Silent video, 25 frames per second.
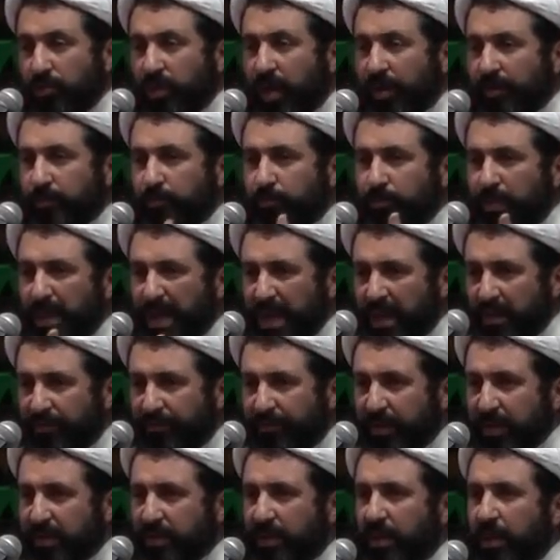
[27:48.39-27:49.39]
not
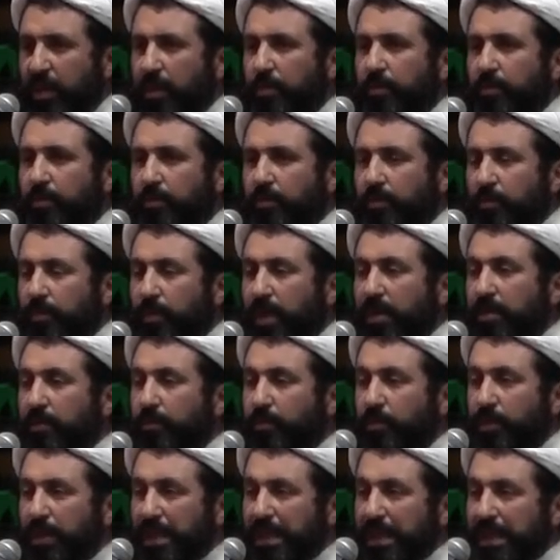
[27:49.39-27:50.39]
benefit Him,
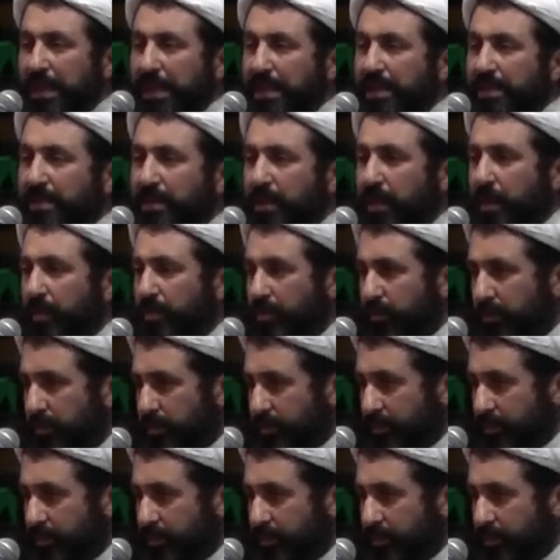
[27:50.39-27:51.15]
but please Him.